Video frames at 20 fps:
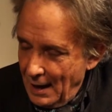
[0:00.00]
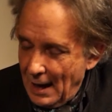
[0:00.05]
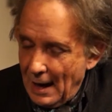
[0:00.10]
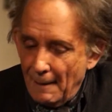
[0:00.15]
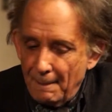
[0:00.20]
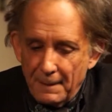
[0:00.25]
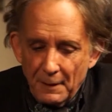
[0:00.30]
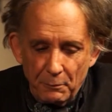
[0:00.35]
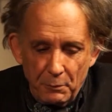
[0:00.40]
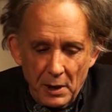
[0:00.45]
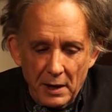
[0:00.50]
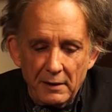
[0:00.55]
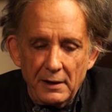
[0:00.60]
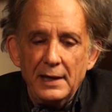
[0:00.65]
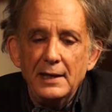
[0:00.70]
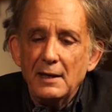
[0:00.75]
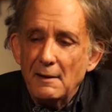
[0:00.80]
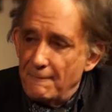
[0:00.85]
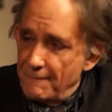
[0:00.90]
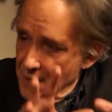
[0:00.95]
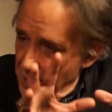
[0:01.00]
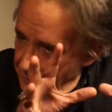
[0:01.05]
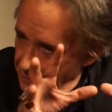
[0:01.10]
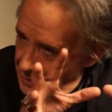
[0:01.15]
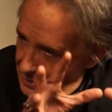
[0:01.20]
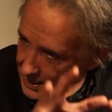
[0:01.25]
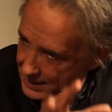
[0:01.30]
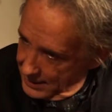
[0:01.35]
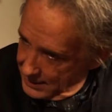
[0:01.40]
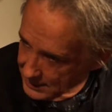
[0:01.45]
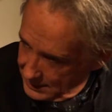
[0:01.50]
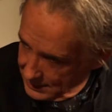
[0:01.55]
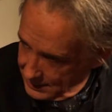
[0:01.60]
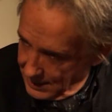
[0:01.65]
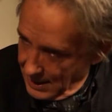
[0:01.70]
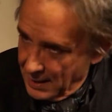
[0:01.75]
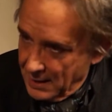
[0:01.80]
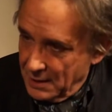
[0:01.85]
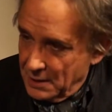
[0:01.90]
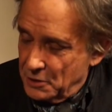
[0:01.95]
and that we're in a very late
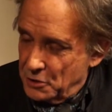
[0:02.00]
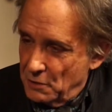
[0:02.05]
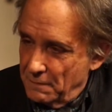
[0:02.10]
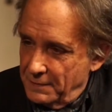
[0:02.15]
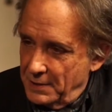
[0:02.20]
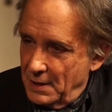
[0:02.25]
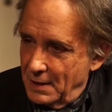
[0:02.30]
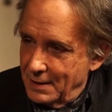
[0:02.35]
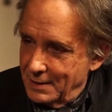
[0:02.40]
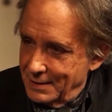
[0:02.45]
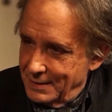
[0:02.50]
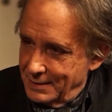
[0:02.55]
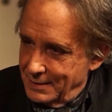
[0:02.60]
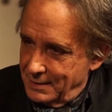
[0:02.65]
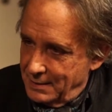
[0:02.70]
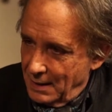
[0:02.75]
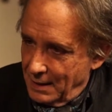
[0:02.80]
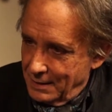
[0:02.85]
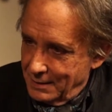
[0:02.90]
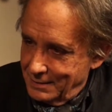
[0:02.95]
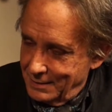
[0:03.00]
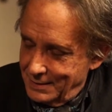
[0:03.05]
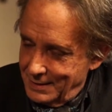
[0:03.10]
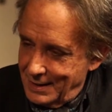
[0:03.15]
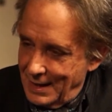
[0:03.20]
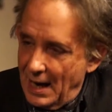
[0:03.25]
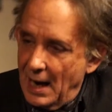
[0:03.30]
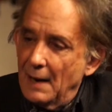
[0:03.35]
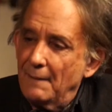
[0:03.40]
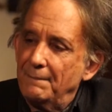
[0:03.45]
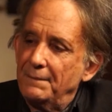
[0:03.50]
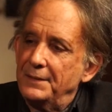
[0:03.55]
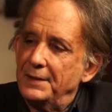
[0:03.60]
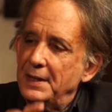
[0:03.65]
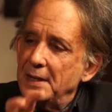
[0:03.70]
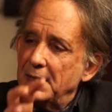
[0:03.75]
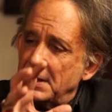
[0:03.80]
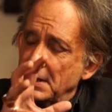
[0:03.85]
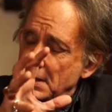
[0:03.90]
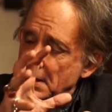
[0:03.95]
stage of Kali's dance, and
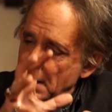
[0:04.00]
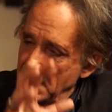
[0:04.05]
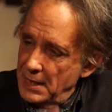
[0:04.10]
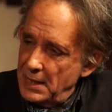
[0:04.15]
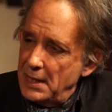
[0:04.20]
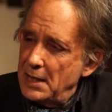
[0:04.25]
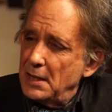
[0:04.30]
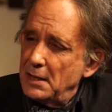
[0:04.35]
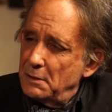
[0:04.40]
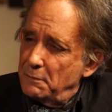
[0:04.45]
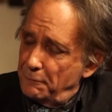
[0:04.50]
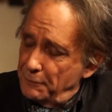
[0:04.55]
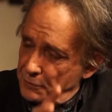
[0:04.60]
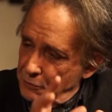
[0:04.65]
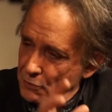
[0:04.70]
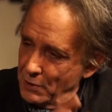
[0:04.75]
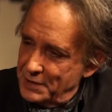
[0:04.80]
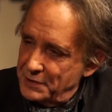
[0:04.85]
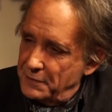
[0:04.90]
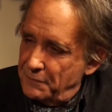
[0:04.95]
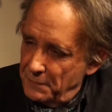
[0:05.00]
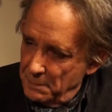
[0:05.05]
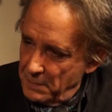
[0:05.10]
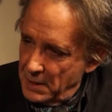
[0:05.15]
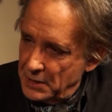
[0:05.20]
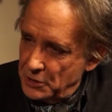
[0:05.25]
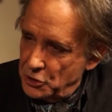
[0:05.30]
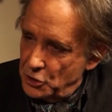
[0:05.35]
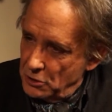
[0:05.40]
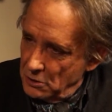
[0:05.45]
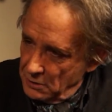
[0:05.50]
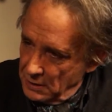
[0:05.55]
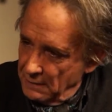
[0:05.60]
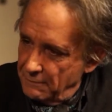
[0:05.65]
the need for transformation on